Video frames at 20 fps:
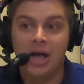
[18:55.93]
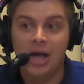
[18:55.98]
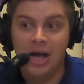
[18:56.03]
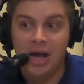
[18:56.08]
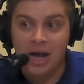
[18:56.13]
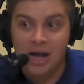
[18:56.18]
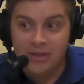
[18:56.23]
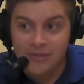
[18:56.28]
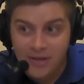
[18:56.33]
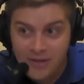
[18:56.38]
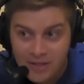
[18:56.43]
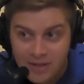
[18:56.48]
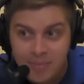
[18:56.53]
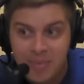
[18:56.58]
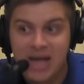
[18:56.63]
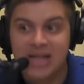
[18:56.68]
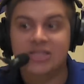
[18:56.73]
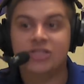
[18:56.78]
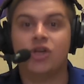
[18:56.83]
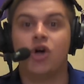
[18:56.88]
And then the
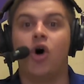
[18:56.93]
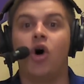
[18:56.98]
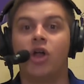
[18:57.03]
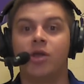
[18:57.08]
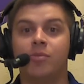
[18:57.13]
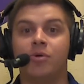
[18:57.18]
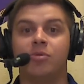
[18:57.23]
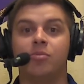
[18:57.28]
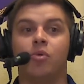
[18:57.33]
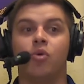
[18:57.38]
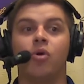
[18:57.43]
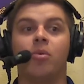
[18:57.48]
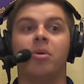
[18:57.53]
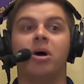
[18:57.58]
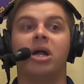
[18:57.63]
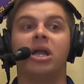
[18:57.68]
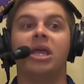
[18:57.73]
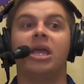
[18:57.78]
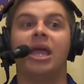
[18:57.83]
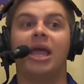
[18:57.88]
Mets called him with more
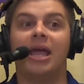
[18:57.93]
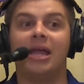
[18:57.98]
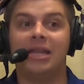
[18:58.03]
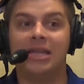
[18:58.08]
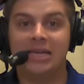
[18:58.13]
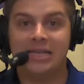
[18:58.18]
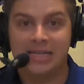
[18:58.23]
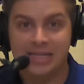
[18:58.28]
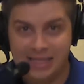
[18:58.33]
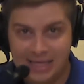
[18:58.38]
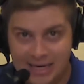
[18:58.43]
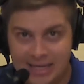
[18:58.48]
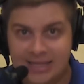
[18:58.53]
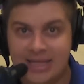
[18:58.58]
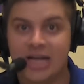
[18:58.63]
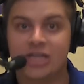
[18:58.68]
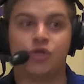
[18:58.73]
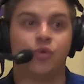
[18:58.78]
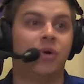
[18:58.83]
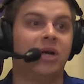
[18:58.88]
money, and he deleted
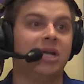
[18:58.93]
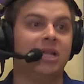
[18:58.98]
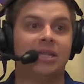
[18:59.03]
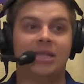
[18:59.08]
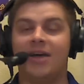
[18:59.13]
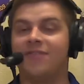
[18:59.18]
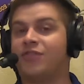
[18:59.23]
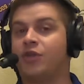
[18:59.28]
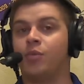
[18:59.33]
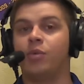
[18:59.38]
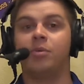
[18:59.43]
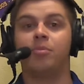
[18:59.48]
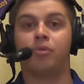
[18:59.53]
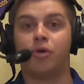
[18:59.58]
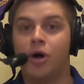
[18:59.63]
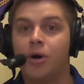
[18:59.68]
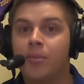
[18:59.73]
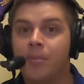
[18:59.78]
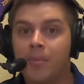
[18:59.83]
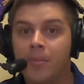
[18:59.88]
that tweet and left and went pro.